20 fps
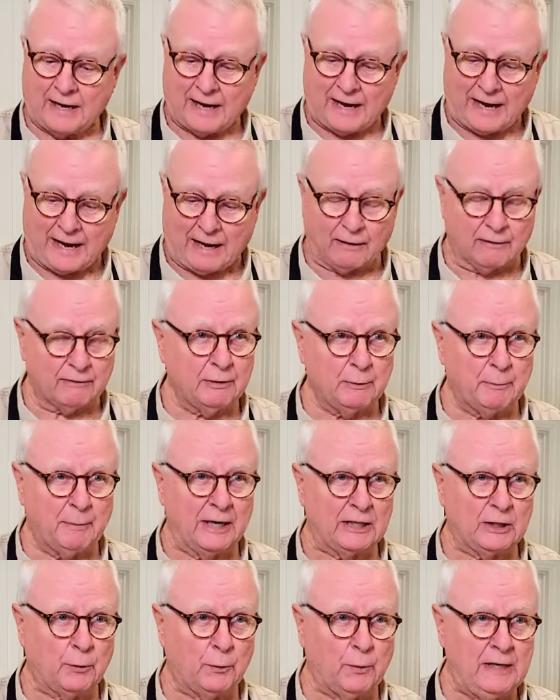out of the
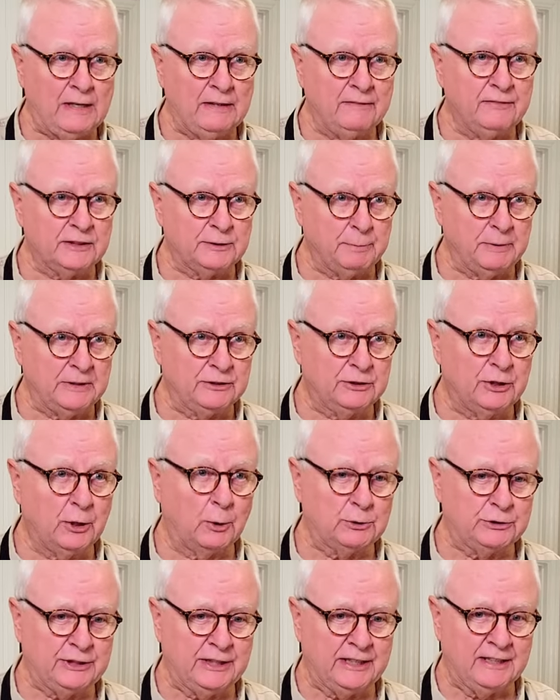microwave. It's been
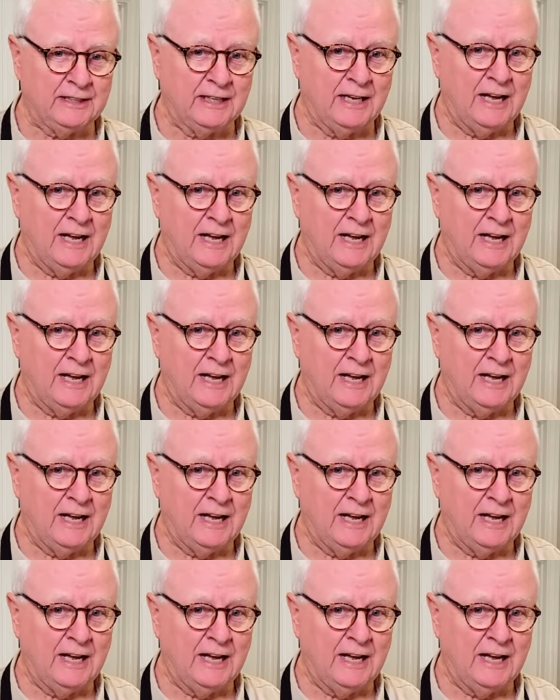toasting.